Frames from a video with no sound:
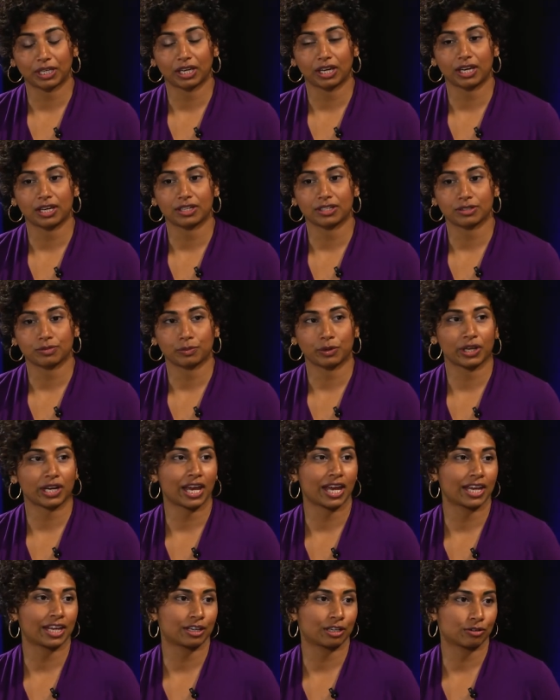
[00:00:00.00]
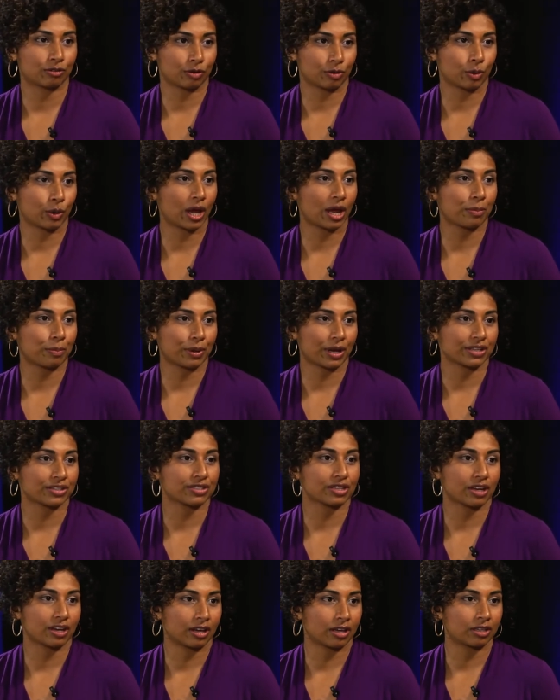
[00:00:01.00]
because when I grew up, I
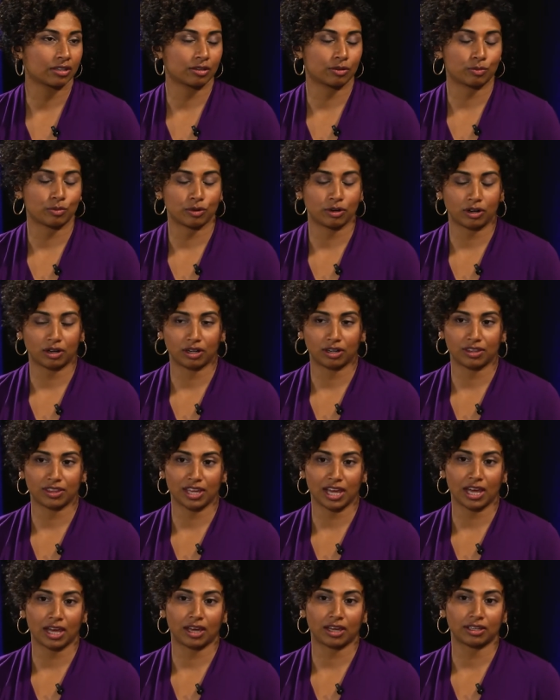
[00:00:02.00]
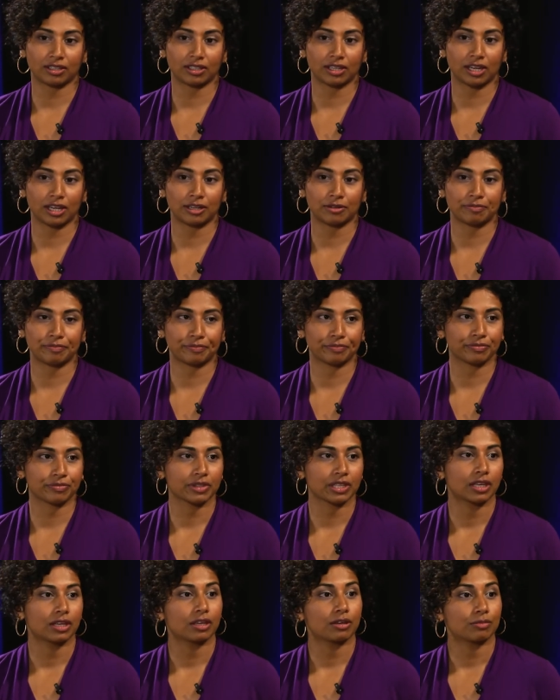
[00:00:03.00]
saw the work that
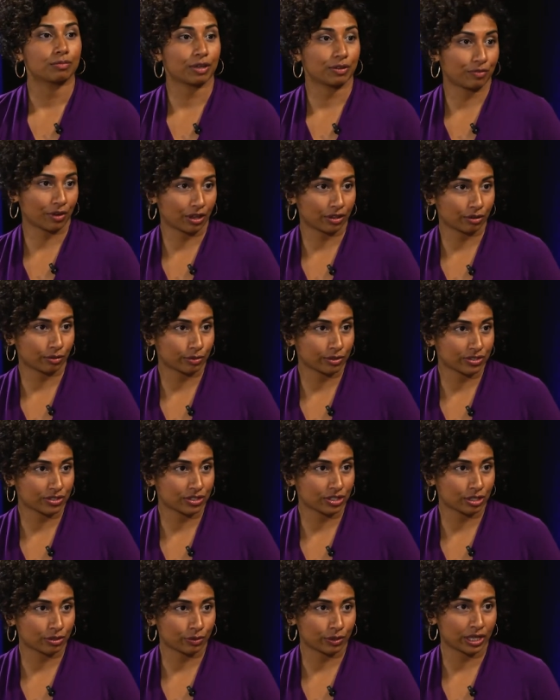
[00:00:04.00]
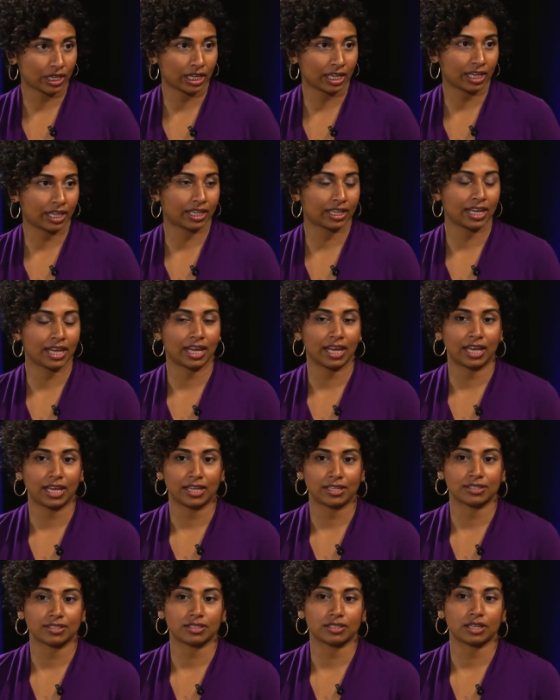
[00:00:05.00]
my father was doing,
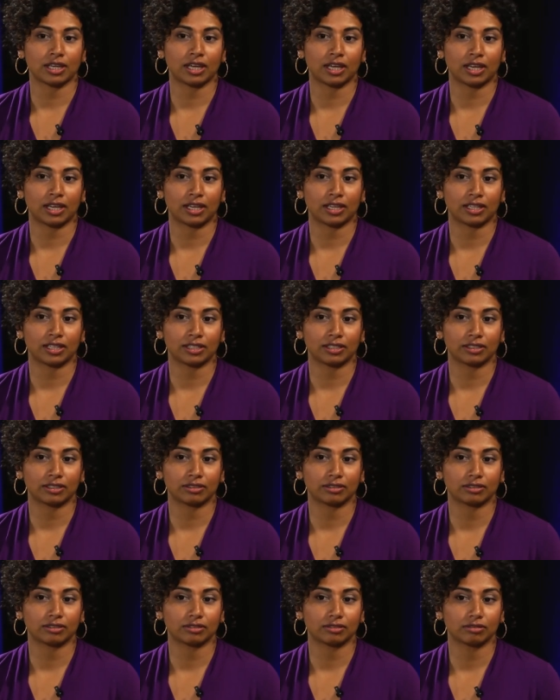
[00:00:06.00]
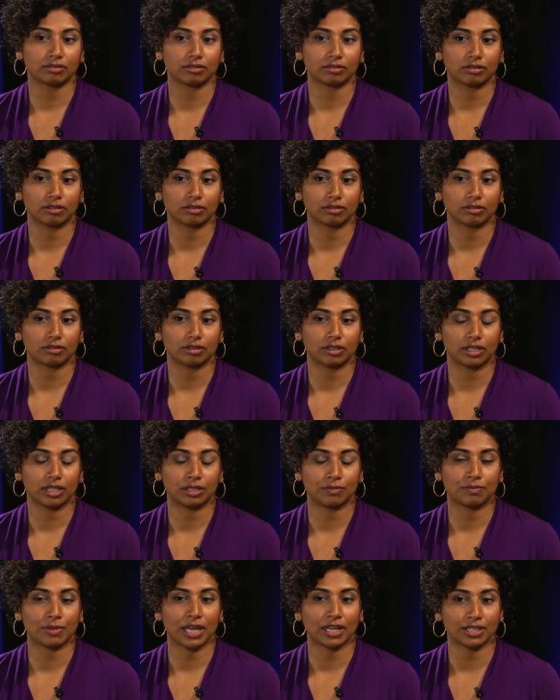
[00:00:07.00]
and
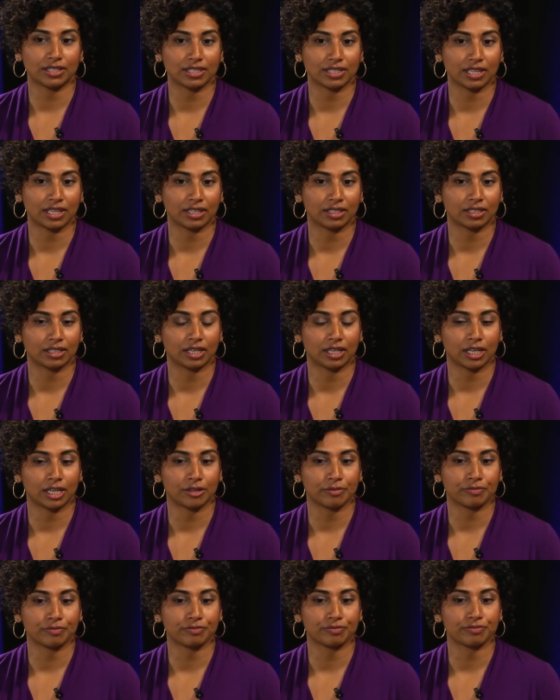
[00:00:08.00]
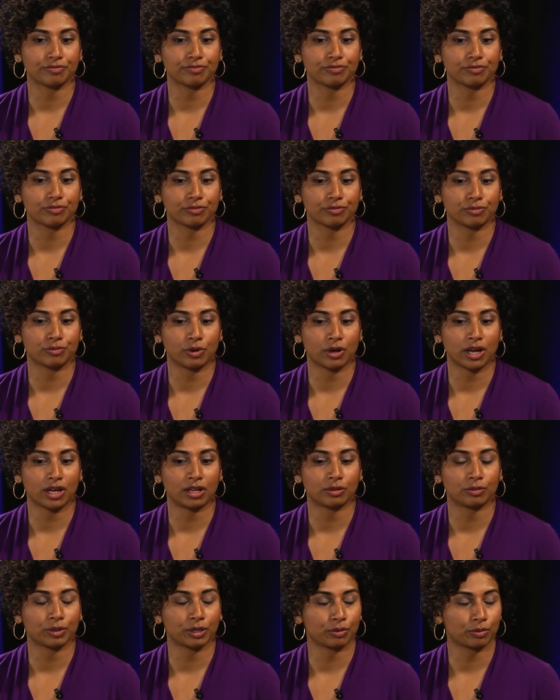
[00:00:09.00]
in medicine.
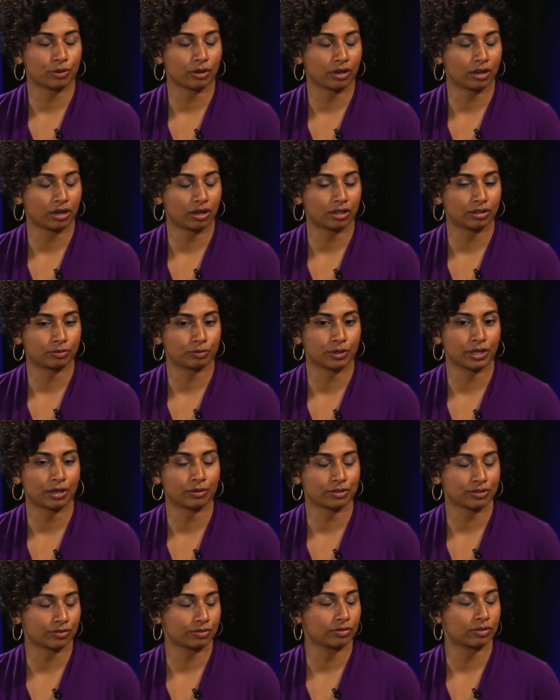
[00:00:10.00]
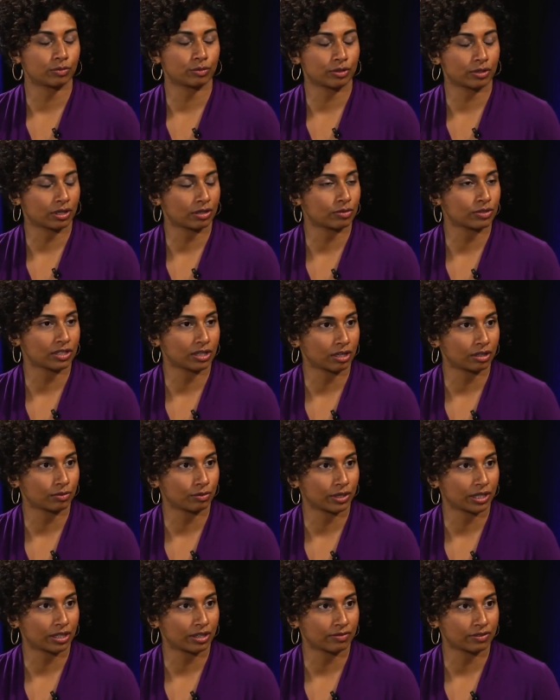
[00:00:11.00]
While we were when I was young,
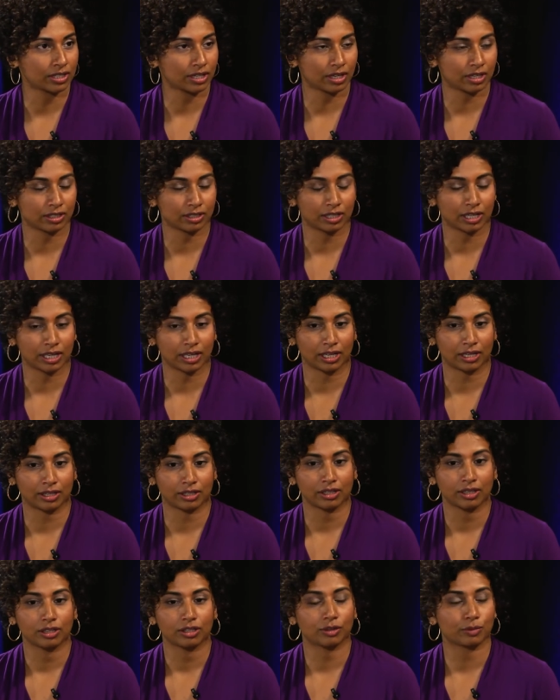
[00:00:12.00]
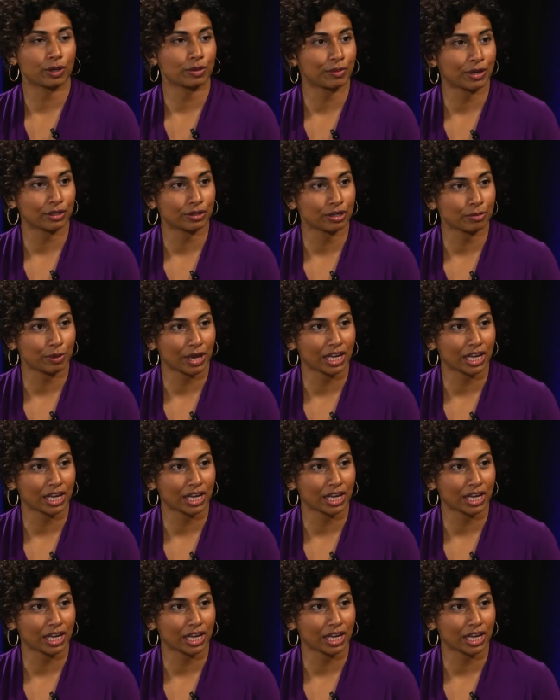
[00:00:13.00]
we lived on the White Mountain